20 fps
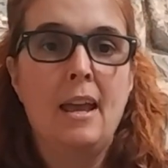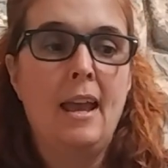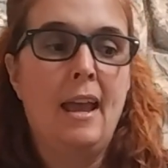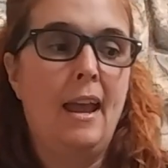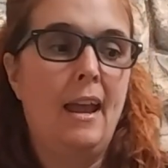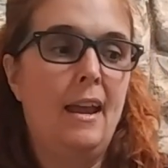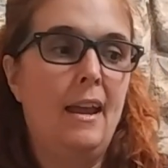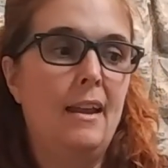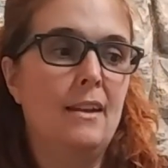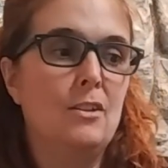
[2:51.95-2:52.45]

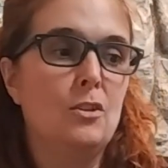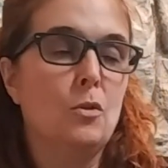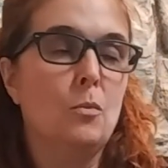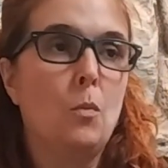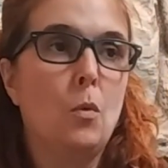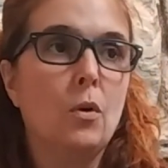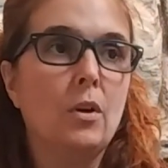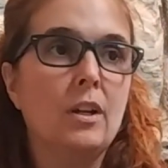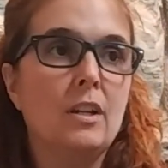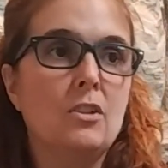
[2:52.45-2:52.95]
and your
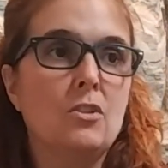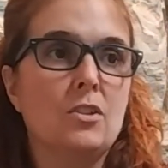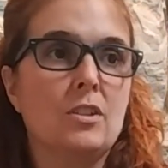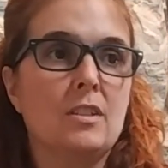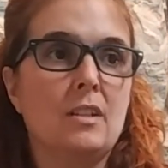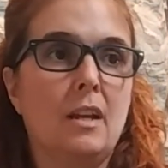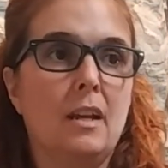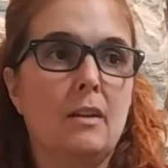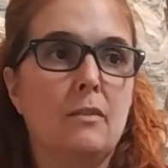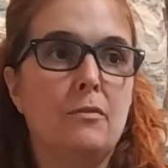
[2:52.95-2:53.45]
mortgage is
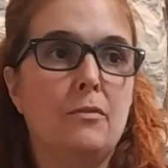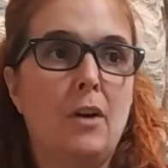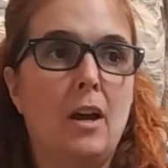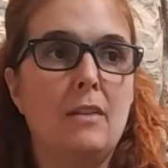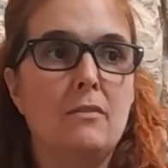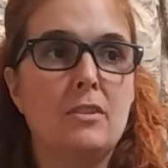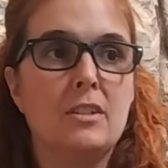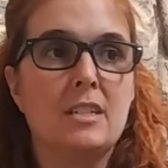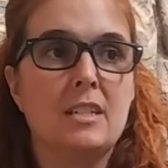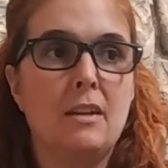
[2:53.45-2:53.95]
like $500
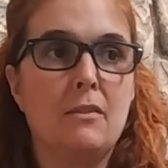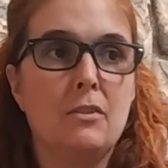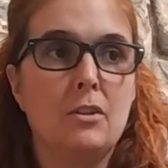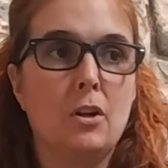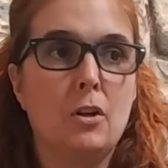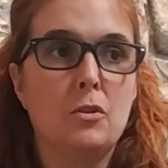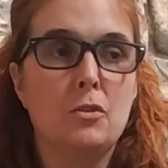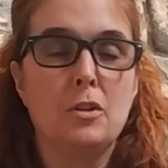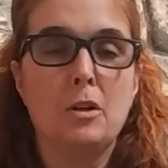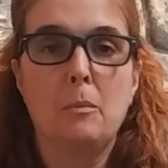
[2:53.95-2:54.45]
to
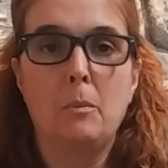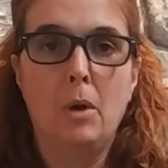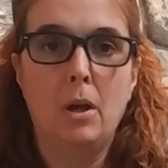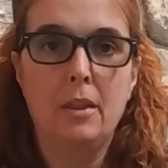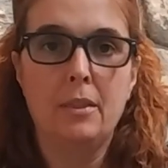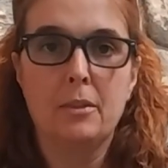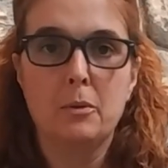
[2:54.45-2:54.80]
$700 a month,